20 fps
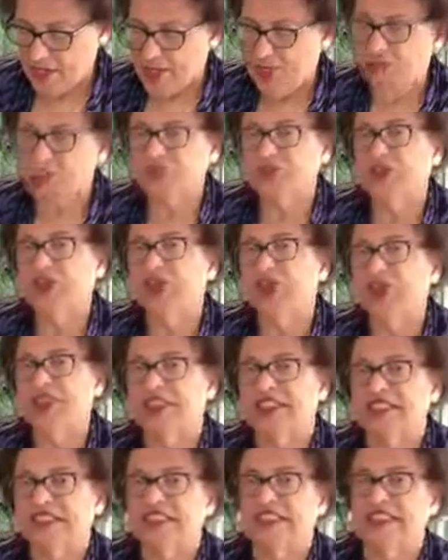Well, 2
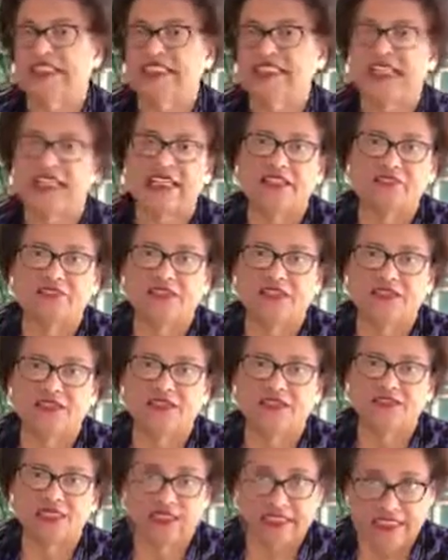days
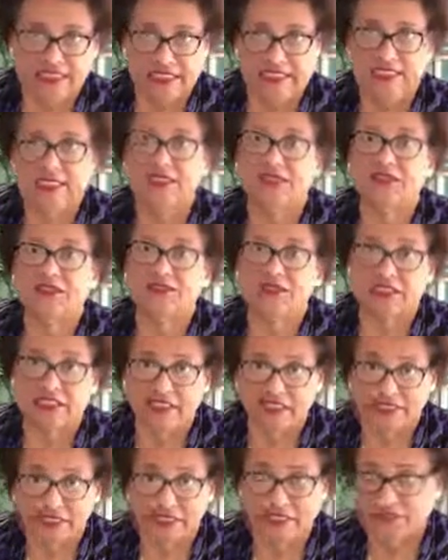after he died, 2
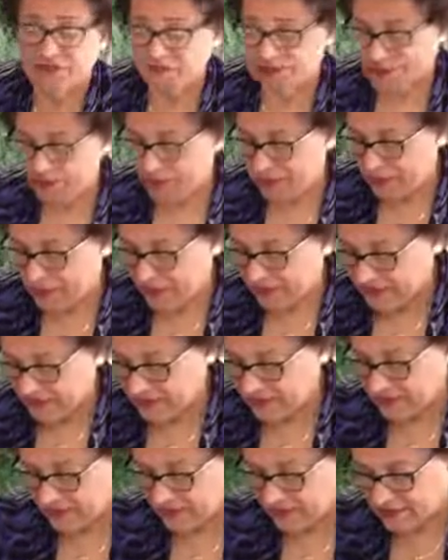days after his
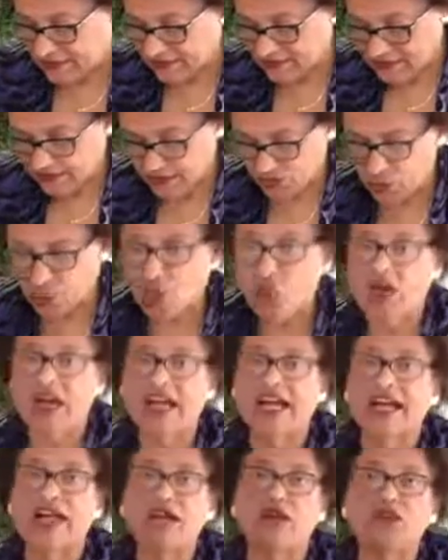passing, the
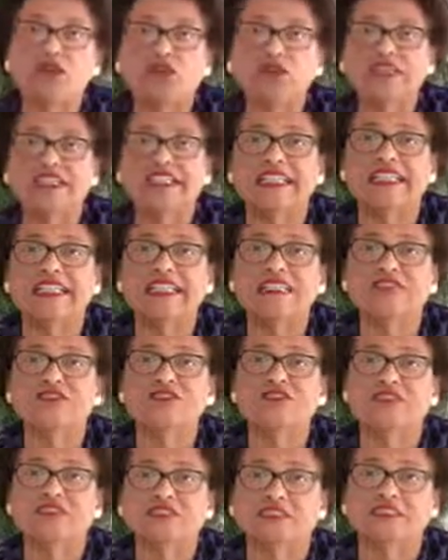wild
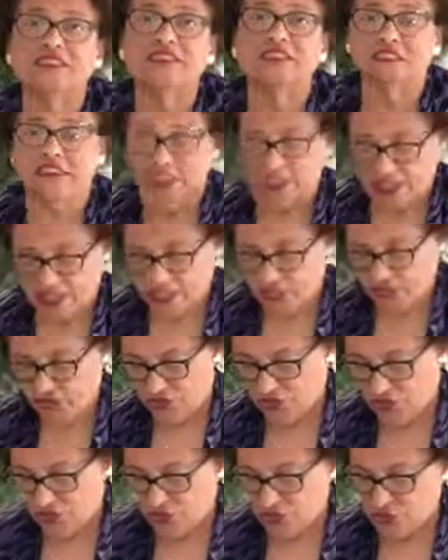elephants
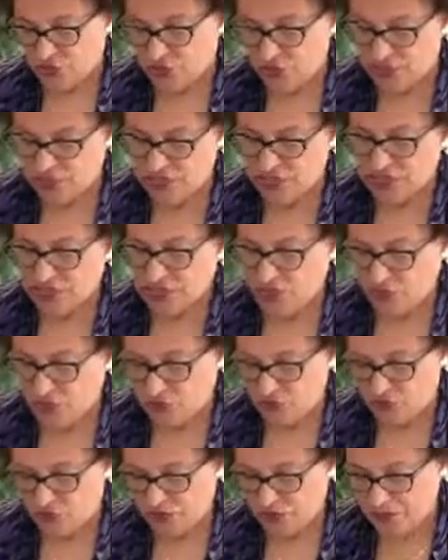showed up at his
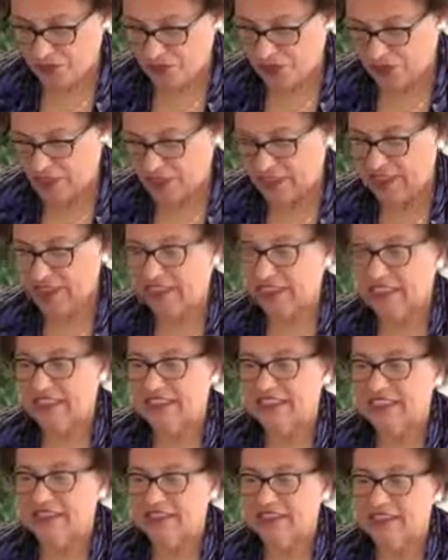home,
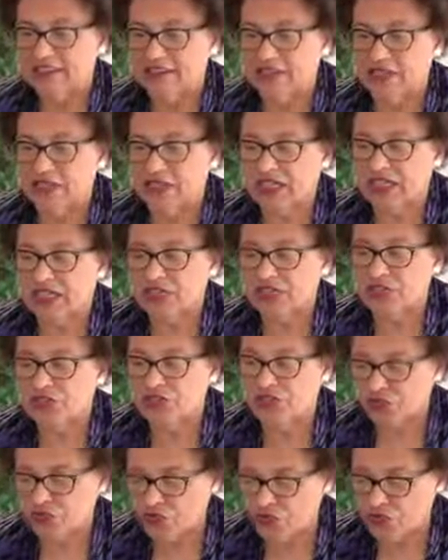led by
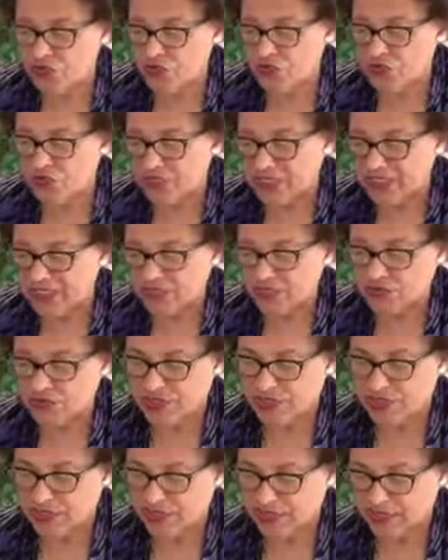2
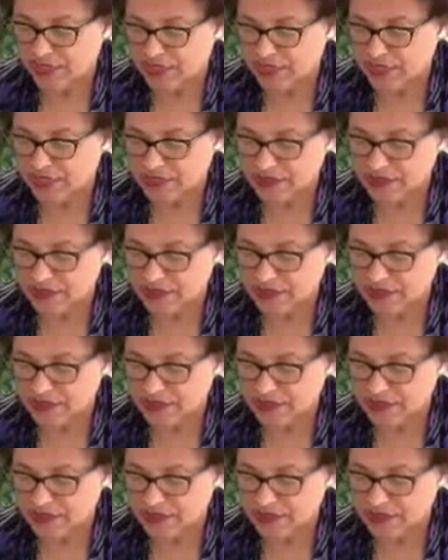large